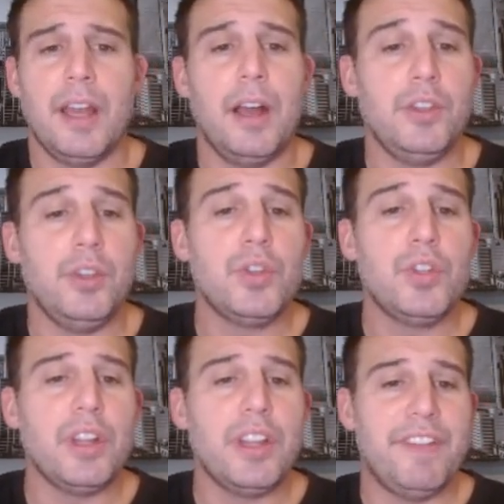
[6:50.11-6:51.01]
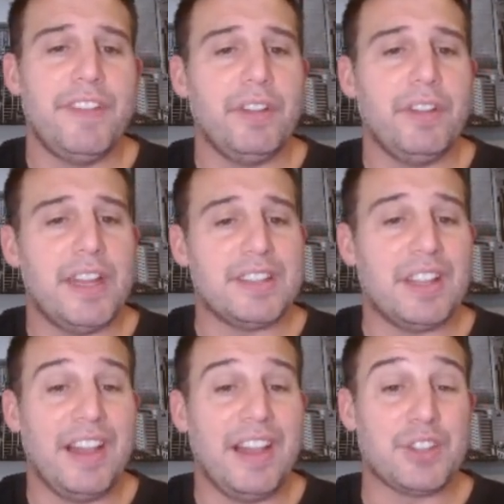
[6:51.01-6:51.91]
Usually villain is the
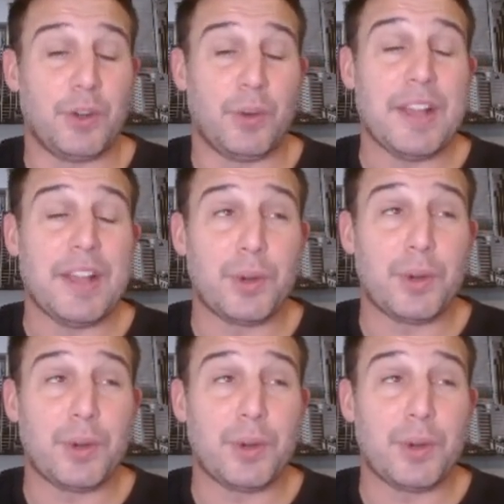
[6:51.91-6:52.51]
last aggressor